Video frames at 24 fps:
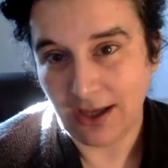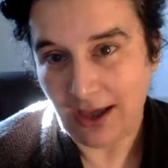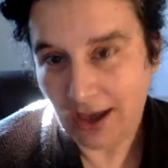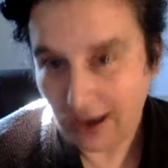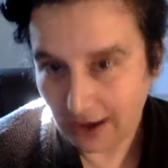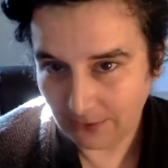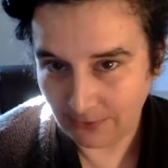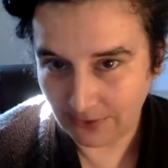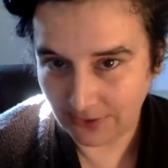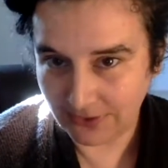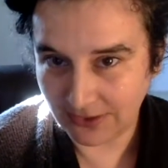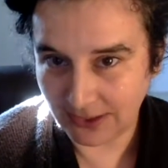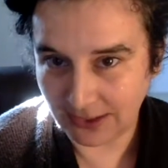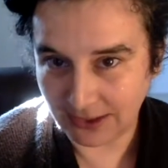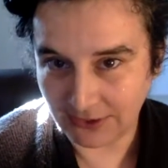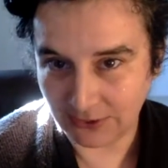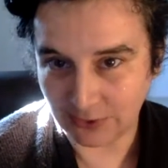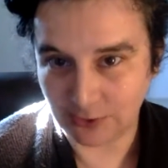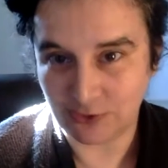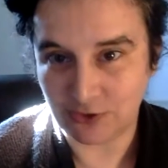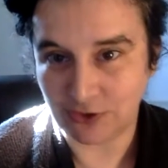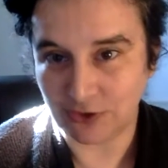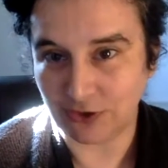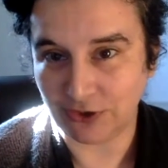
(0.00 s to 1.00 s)
How are they
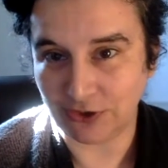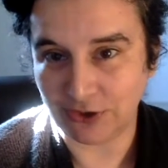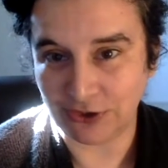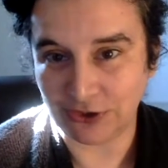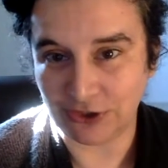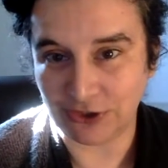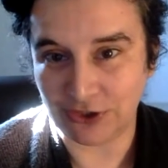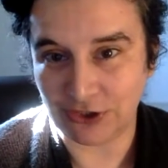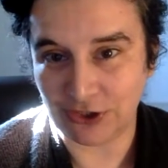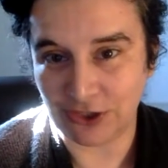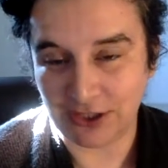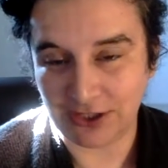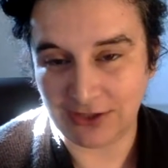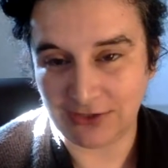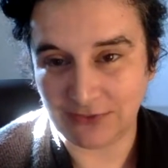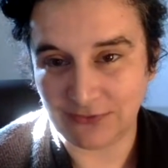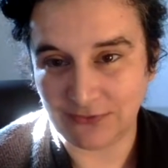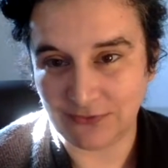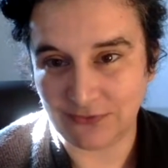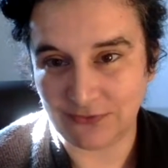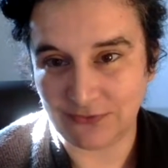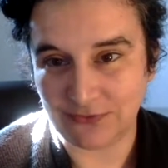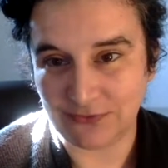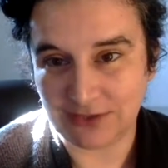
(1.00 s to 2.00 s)
going to learn if
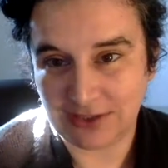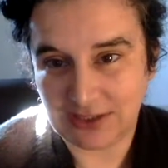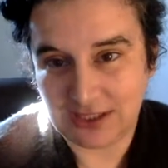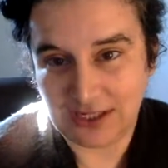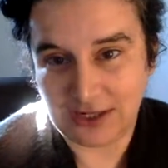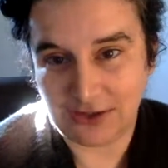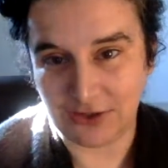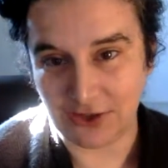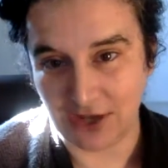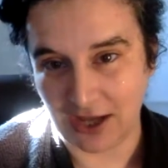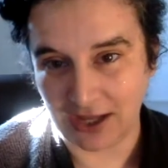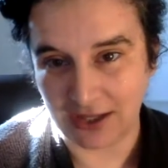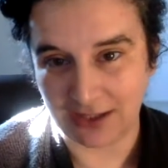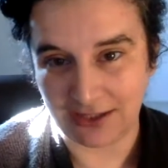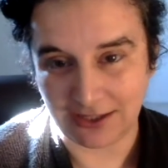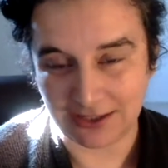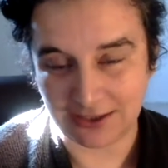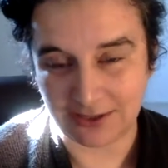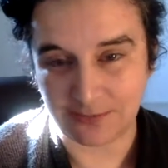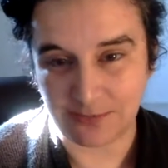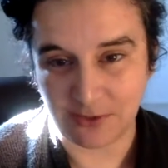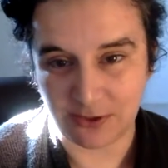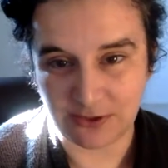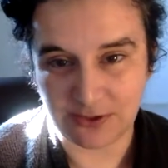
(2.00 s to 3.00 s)
they're not
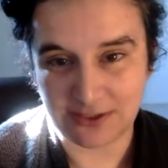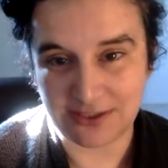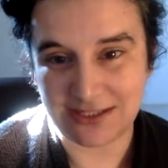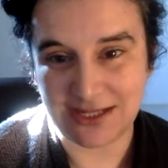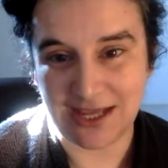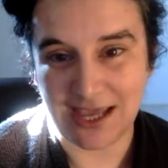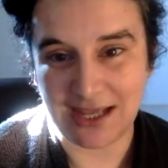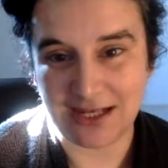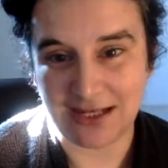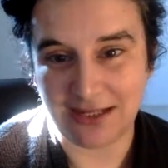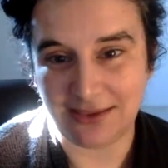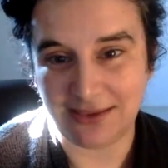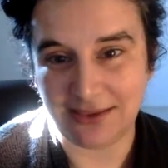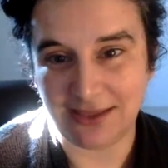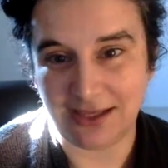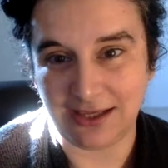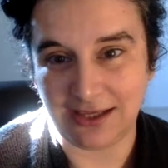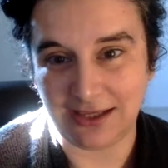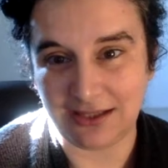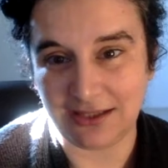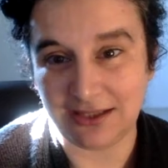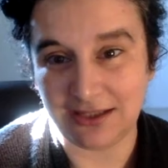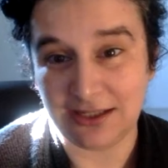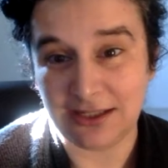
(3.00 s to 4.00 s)
exposed to
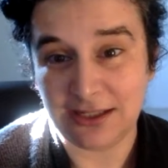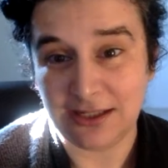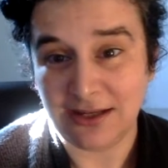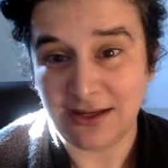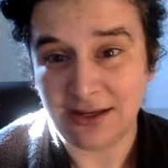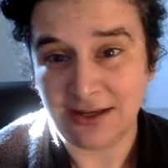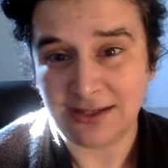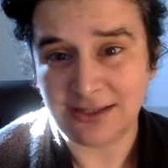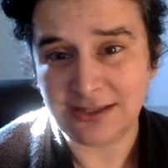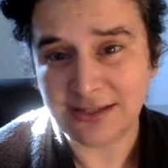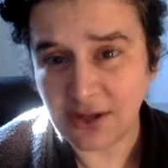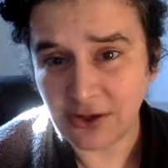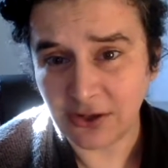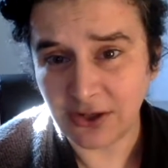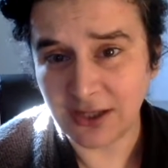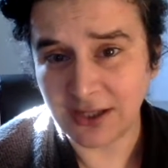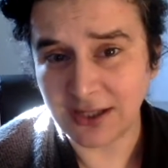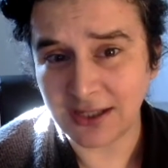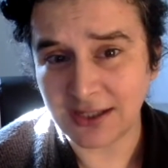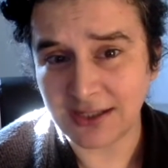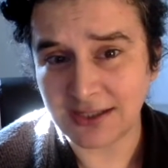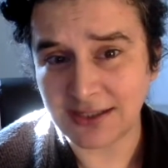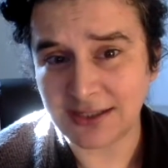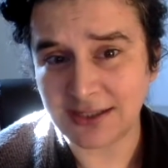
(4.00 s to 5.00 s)
anything
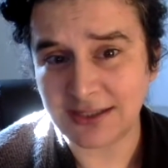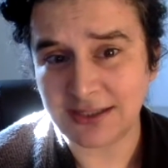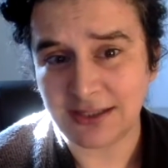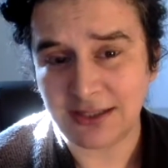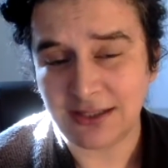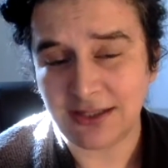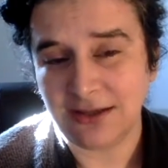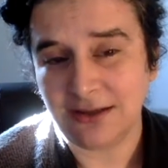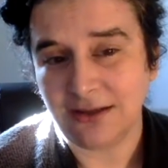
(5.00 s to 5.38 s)
serious?